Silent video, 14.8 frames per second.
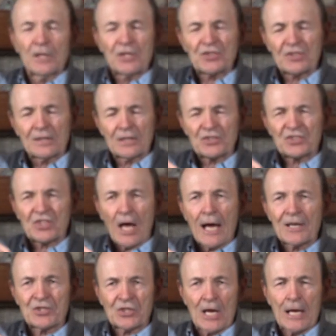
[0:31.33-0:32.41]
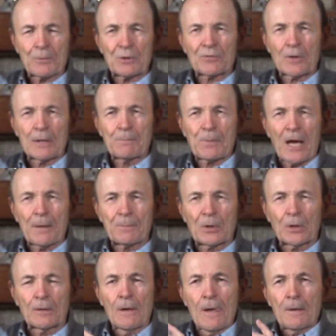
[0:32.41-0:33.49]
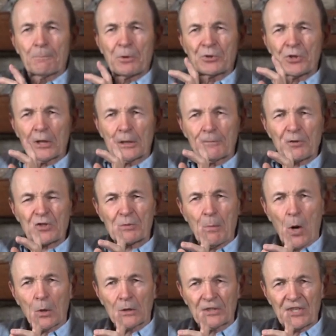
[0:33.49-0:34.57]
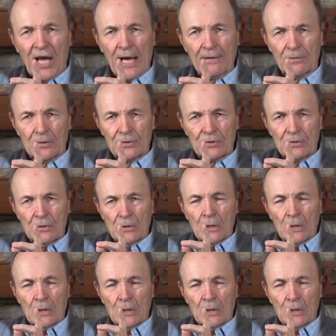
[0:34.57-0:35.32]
this size tank was very popular, particularly for smaller divers.